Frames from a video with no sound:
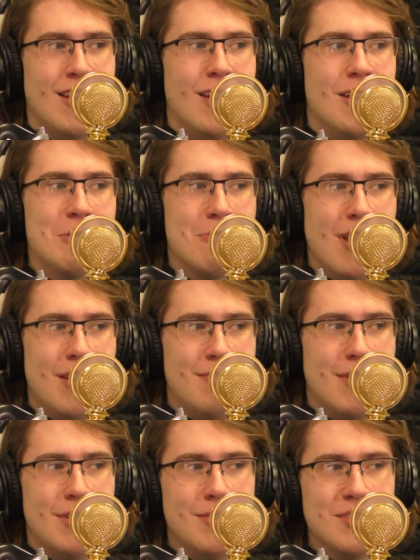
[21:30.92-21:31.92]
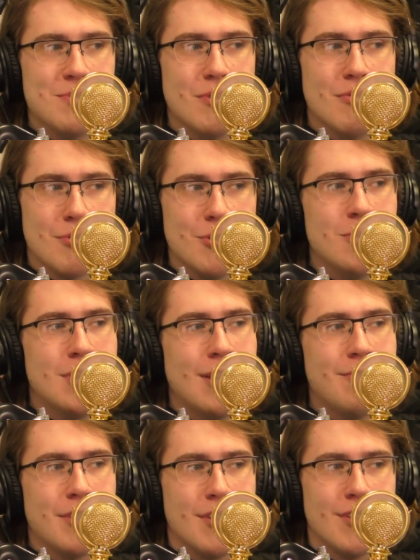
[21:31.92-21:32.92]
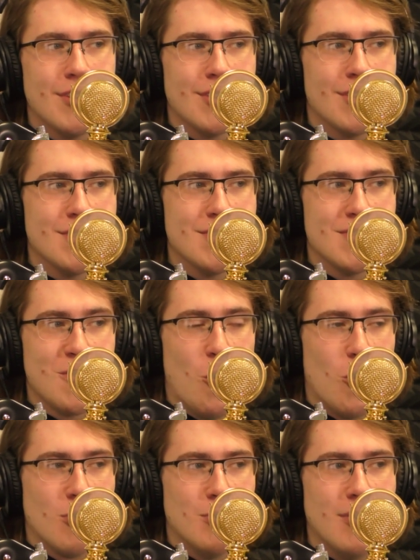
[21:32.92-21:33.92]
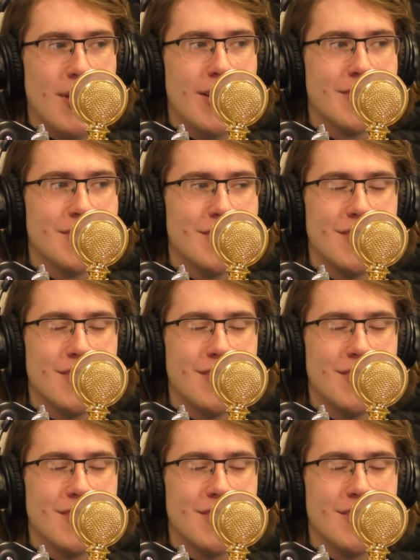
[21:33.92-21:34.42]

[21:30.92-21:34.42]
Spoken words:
Ryan Reynolds will ruin everything because he's a horrible actor.